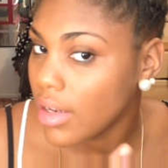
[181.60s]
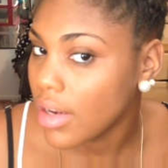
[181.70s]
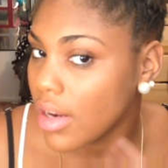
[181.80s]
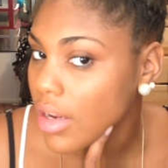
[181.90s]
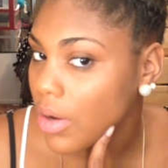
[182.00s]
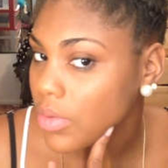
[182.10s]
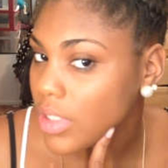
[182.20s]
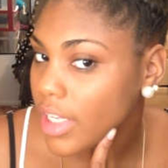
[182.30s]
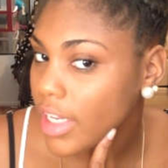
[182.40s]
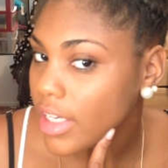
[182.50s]
No
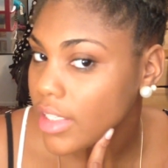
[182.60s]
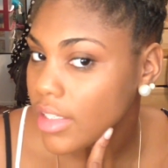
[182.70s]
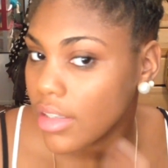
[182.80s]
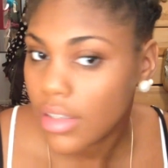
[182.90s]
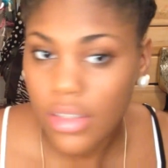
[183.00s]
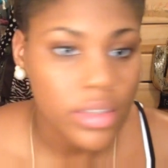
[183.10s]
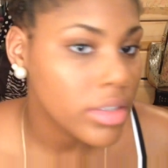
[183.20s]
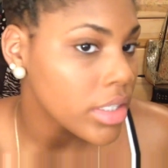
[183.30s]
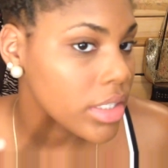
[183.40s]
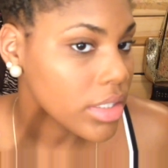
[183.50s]
setting,
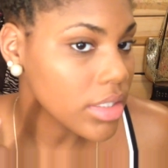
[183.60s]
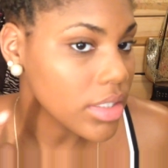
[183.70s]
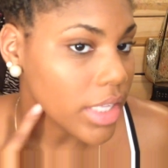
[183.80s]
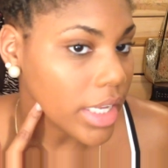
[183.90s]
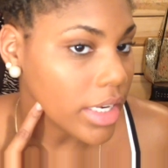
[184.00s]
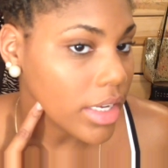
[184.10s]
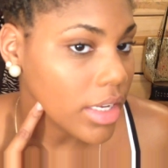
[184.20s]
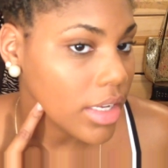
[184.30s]
setting.